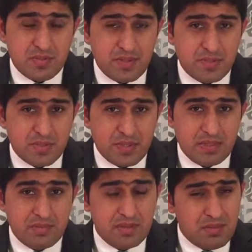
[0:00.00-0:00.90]
Trump's
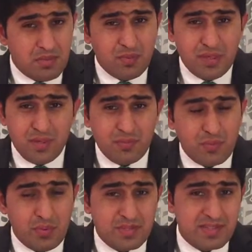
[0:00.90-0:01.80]
trade. Number one, of
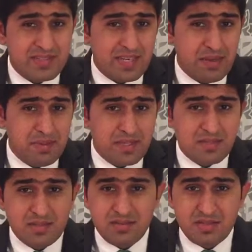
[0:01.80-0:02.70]
course, the
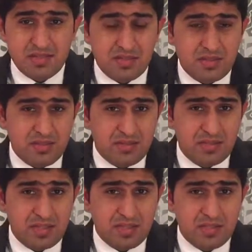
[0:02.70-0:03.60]
timings,
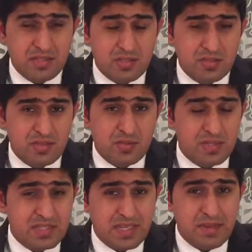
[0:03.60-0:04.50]
the
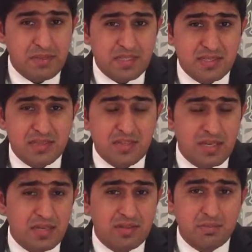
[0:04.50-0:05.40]
trade timings
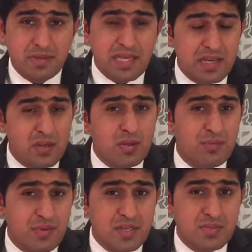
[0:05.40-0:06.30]
in the beginning
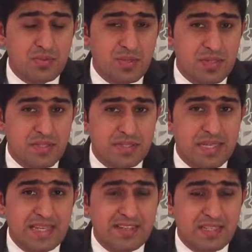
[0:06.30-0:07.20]
of year
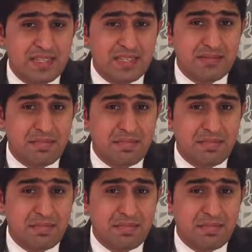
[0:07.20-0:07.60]
2018.